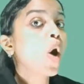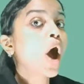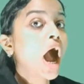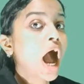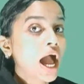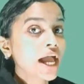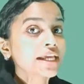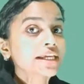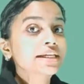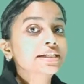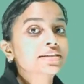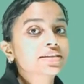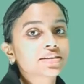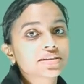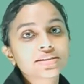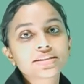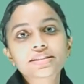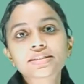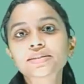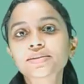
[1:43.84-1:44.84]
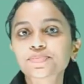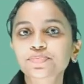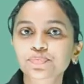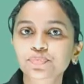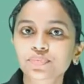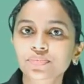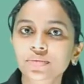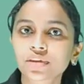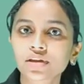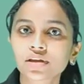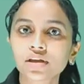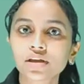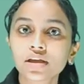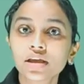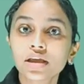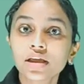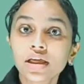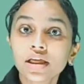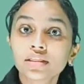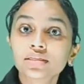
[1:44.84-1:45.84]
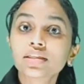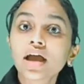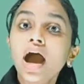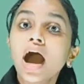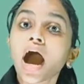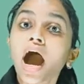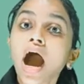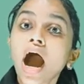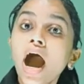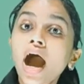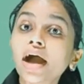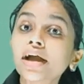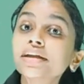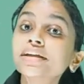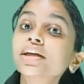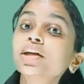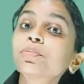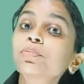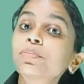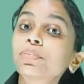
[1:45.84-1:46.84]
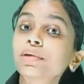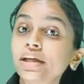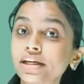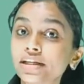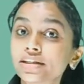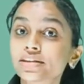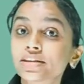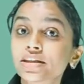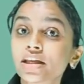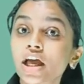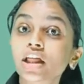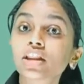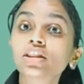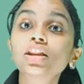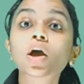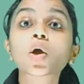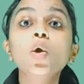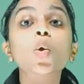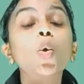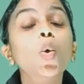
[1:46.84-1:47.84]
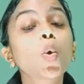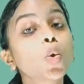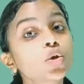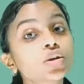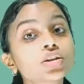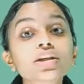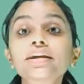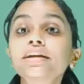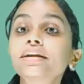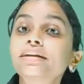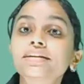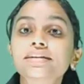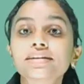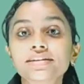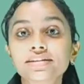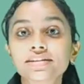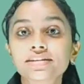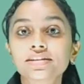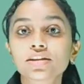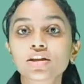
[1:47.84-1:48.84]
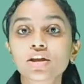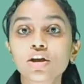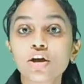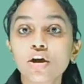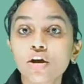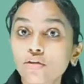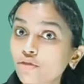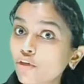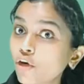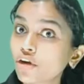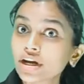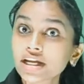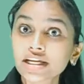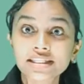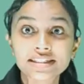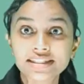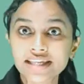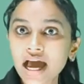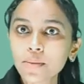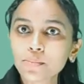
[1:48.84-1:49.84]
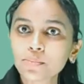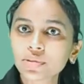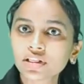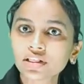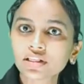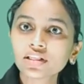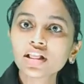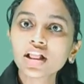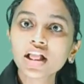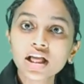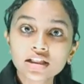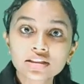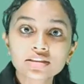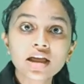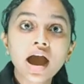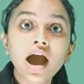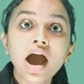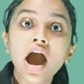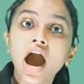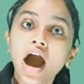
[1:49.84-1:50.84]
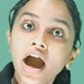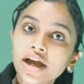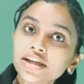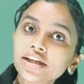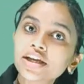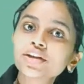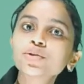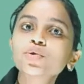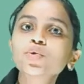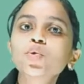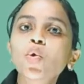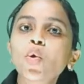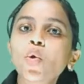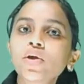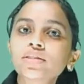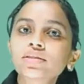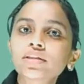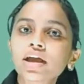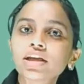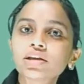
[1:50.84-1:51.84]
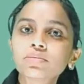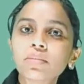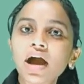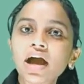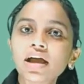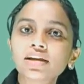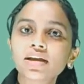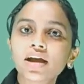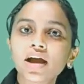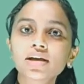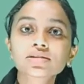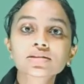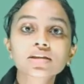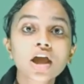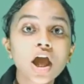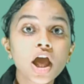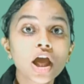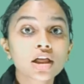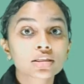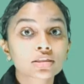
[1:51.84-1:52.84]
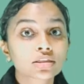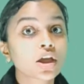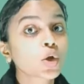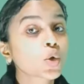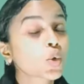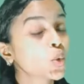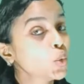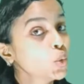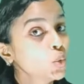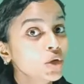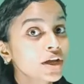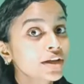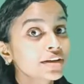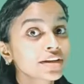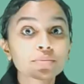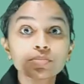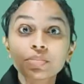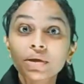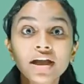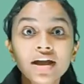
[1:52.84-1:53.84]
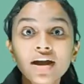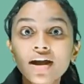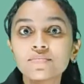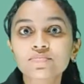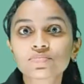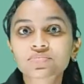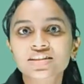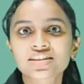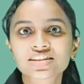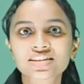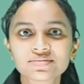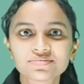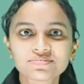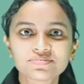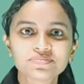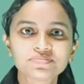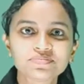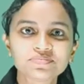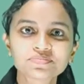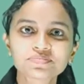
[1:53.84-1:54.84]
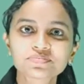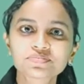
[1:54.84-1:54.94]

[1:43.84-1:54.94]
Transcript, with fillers: How high it is? The higher place, the colder it is. For example, the higher you go in the Himalayas, the cooler it becomes